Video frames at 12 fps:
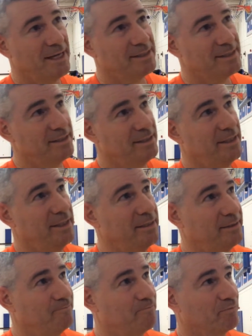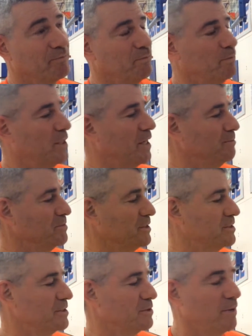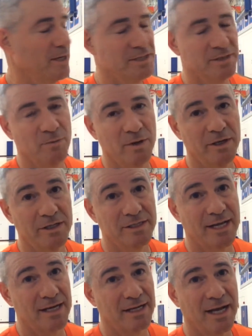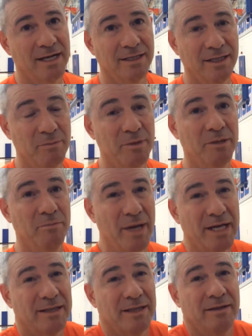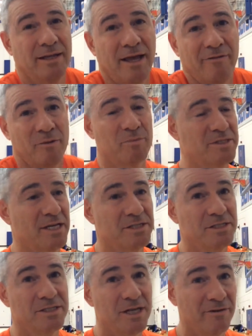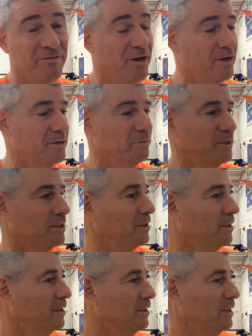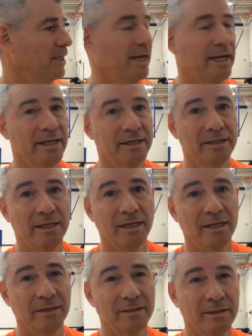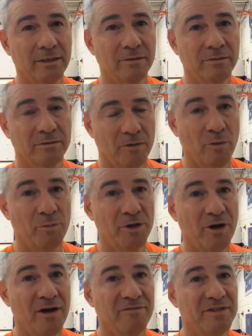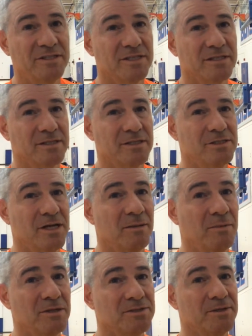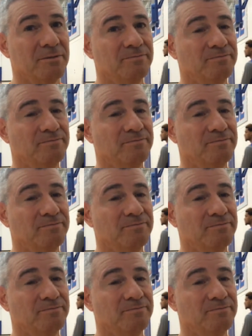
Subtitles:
I guess it becomes a situation where you just got to kind of let them make every position tough on them and hope your offense does a good job also.